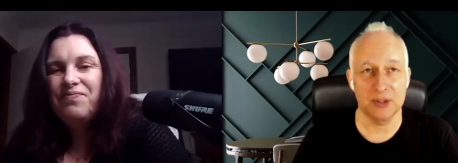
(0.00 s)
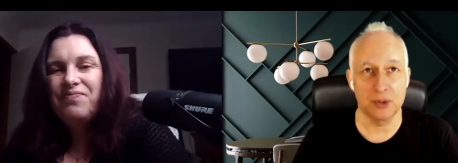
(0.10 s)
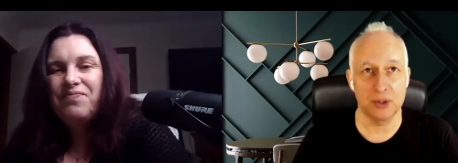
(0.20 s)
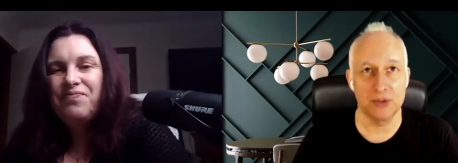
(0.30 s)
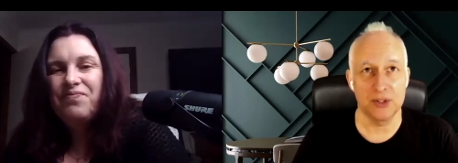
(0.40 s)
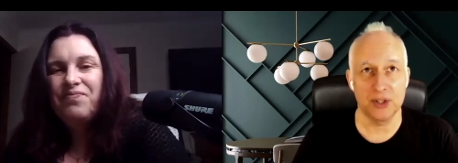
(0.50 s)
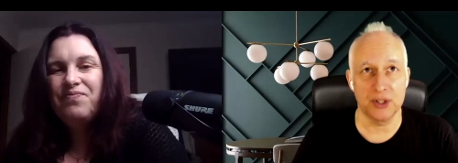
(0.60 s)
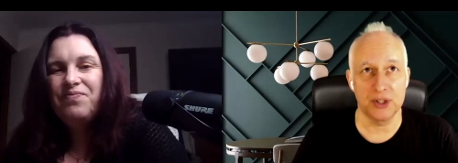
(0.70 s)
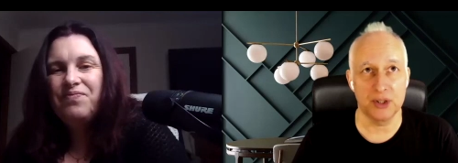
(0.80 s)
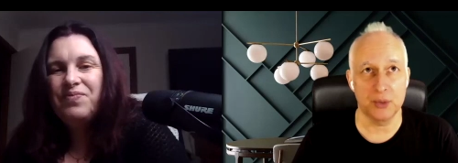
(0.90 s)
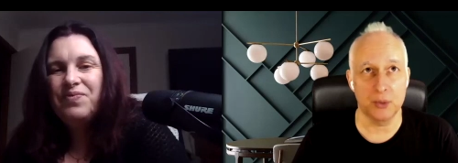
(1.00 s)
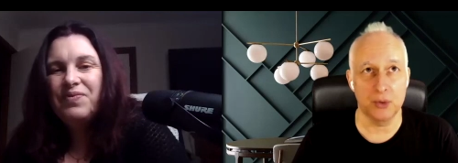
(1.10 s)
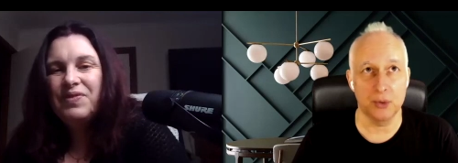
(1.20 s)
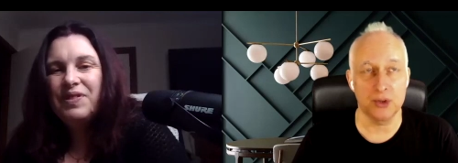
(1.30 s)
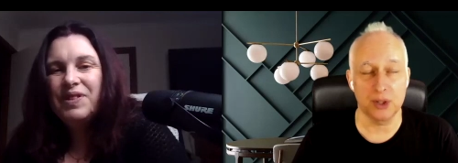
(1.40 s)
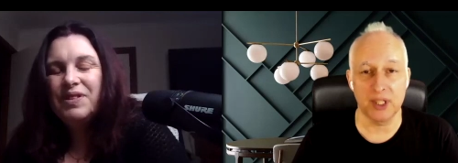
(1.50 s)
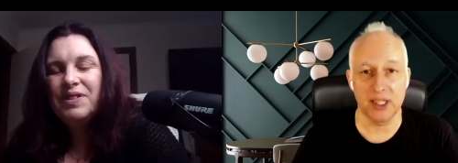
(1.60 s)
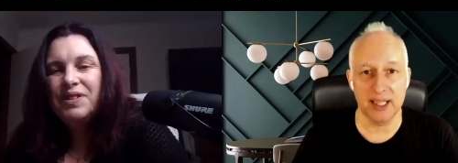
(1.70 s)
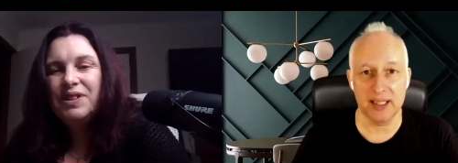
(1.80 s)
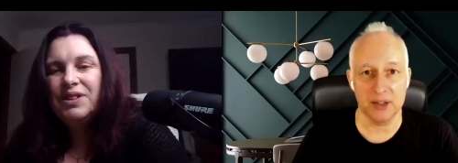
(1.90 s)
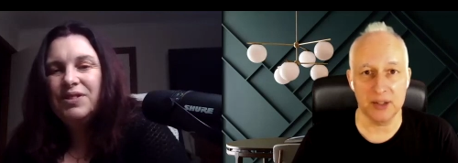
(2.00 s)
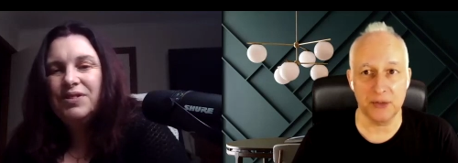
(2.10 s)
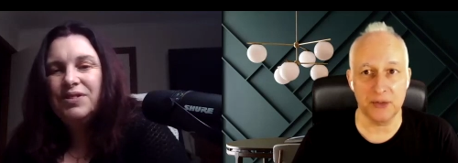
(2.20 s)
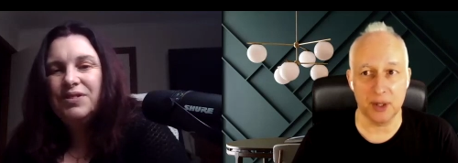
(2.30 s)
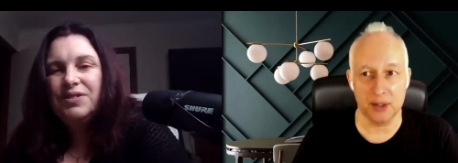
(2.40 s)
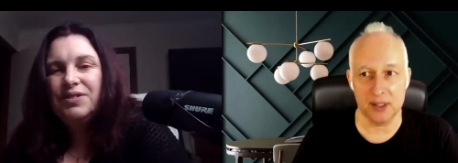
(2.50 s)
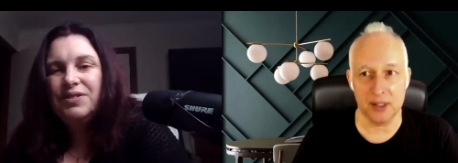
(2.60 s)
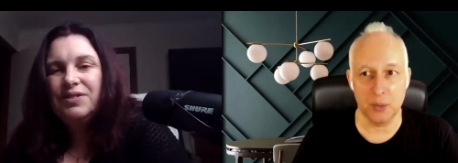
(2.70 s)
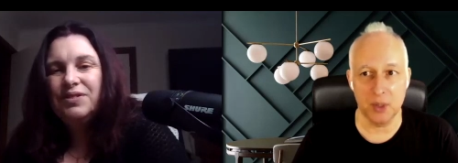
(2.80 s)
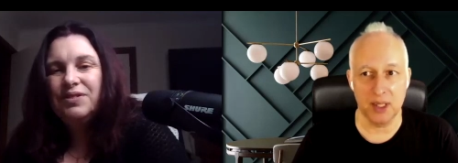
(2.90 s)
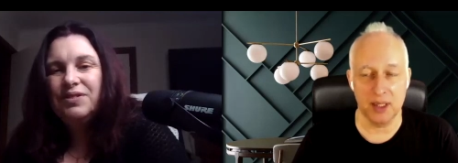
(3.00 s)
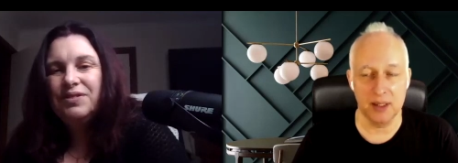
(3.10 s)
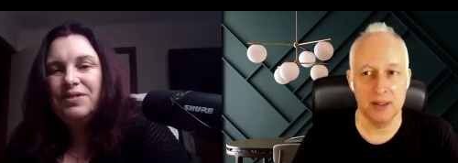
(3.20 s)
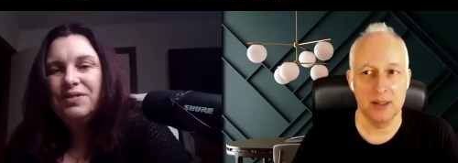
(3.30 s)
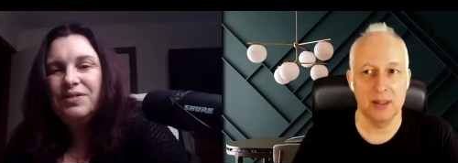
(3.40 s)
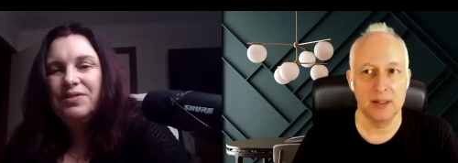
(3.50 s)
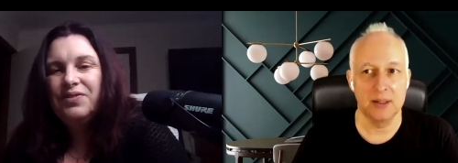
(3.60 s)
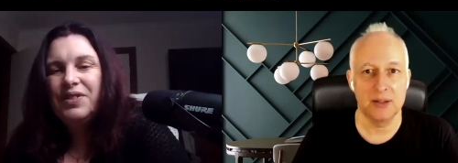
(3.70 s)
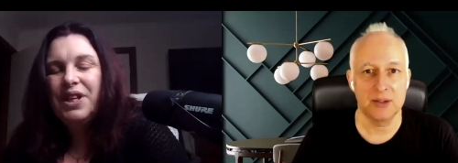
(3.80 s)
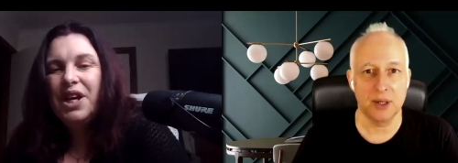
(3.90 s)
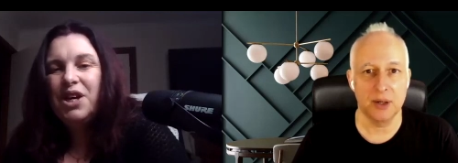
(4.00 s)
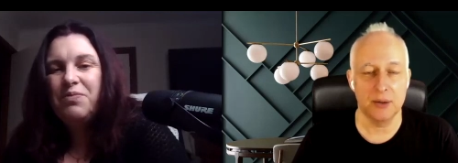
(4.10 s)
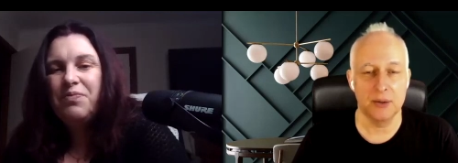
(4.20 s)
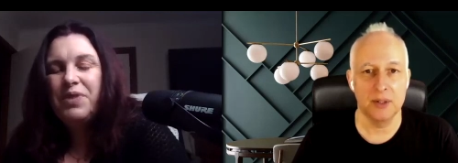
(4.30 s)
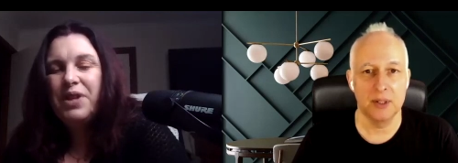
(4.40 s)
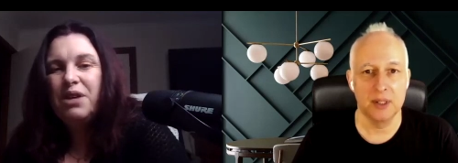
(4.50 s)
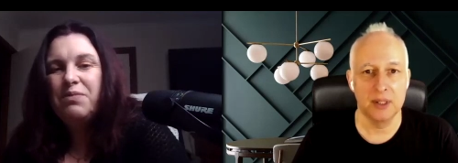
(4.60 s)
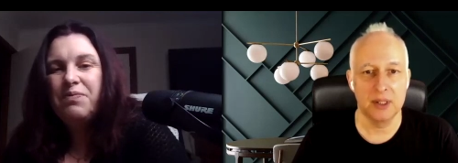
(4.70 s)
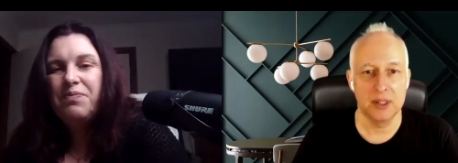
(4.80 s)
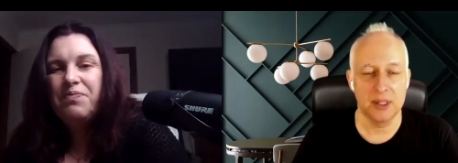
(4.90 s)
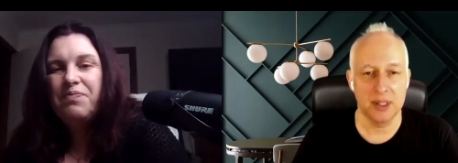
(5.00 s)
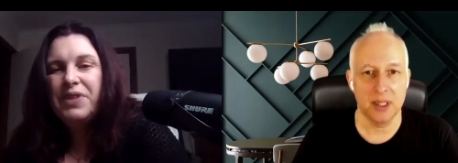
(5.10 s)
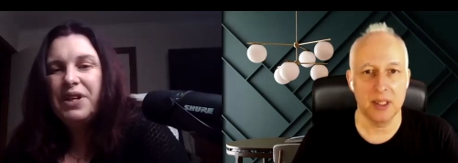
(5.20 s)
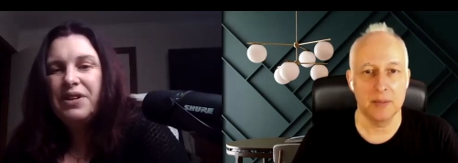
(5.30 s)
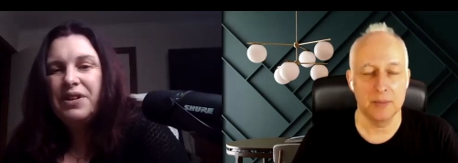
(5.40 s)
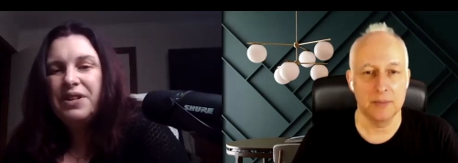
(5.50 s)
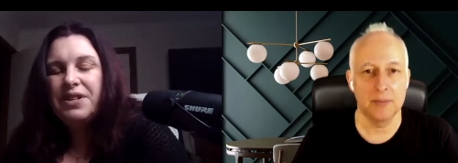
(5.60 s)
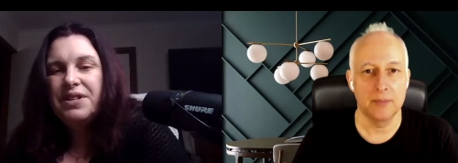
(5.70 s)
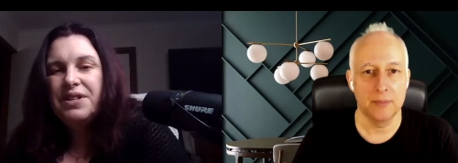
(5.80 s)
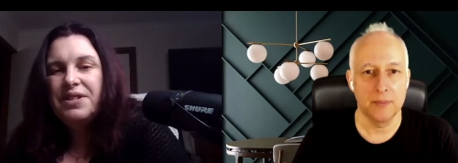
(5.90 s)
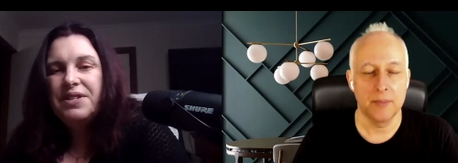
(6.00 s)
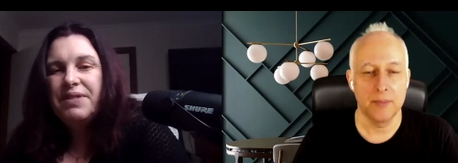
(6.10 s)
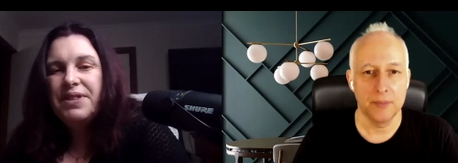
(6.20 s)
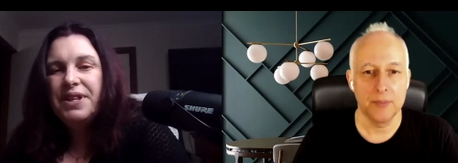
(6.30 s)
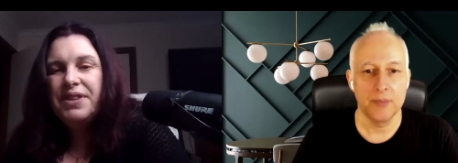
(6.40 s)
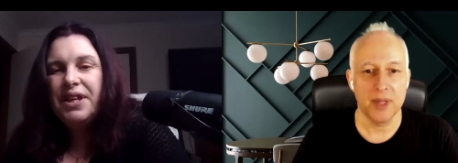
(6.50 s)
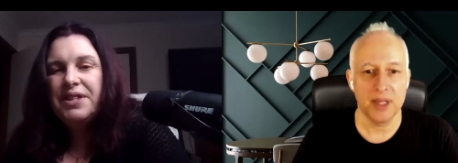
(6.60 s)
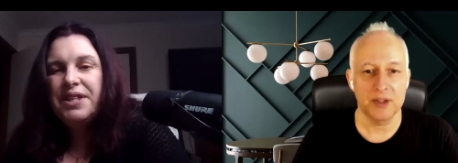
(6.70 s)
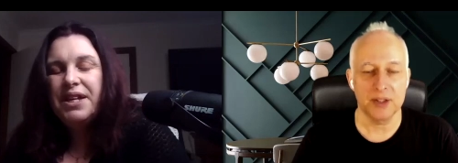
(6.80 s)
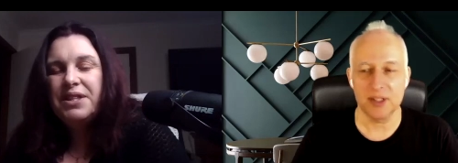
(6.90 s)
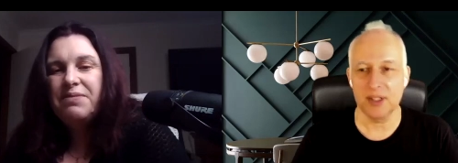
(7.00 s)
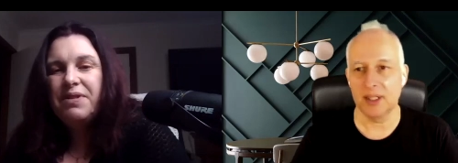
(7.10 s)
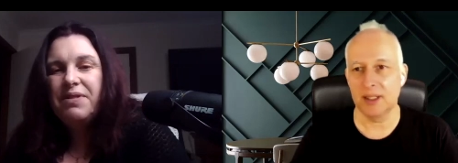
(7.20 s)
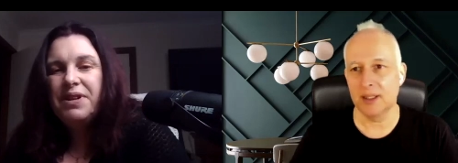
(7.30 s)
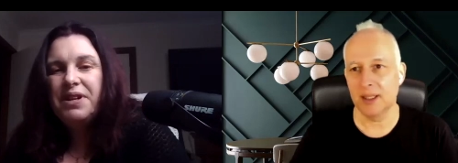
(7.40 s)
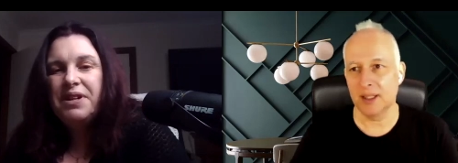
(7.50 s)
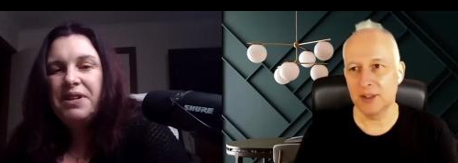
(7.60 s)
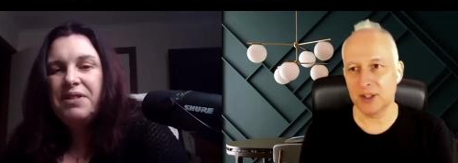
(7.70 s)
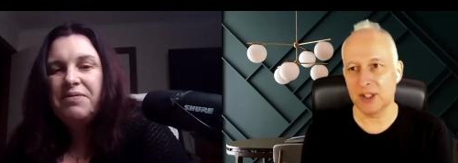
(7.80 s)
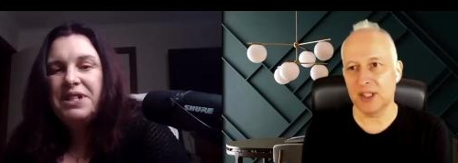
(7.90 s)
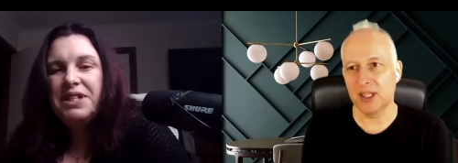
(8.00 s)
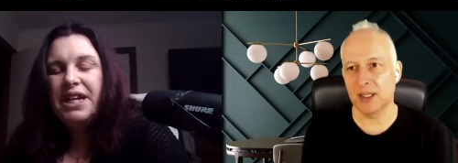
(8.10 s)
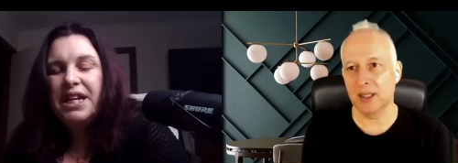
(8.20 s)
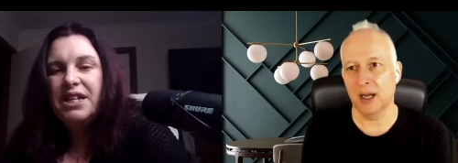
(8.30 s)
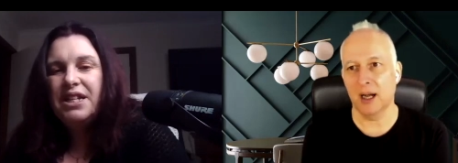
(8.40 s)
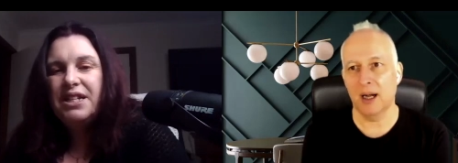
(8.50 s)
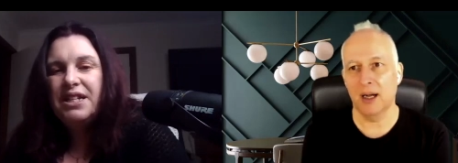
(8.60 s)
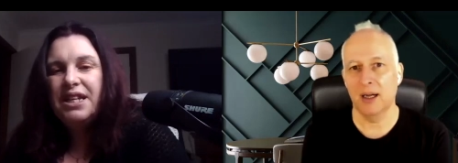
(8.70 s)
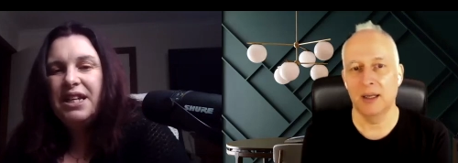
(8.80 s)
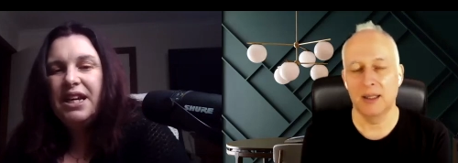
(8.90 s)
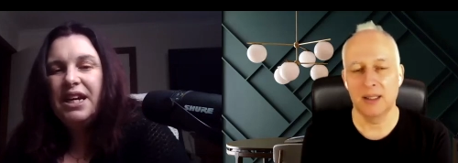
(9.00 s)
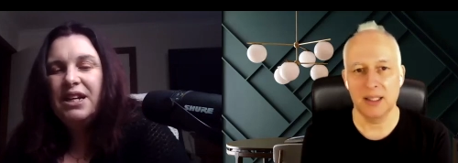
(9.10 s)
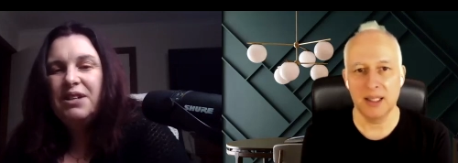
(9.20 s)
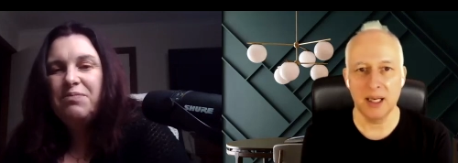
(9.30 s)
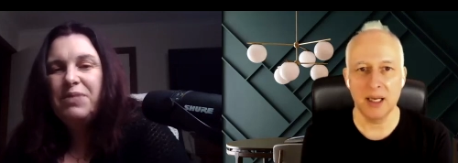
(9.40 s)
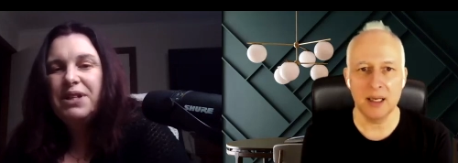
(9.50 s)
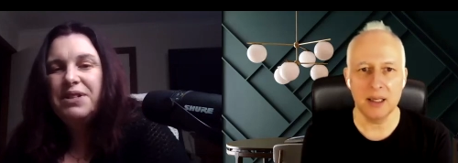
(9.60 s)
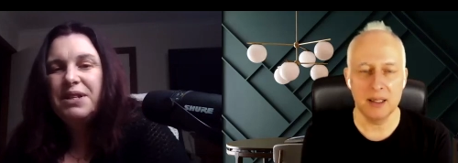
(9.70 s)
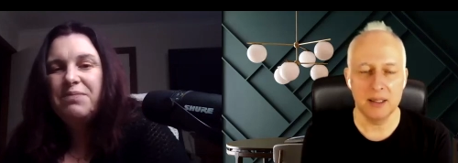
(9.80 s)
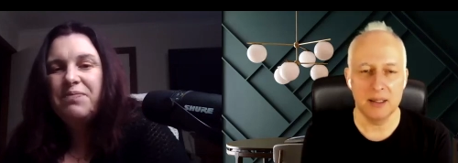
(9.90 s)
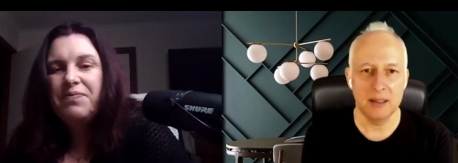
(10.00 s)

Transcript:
Speaker 1: got to research it. We're also connected to France somewhere. Yeah, so yeah, yeah.
Speaker 2: So I think that interesting. that's where it interesting. originated. Yeah, yeah. um,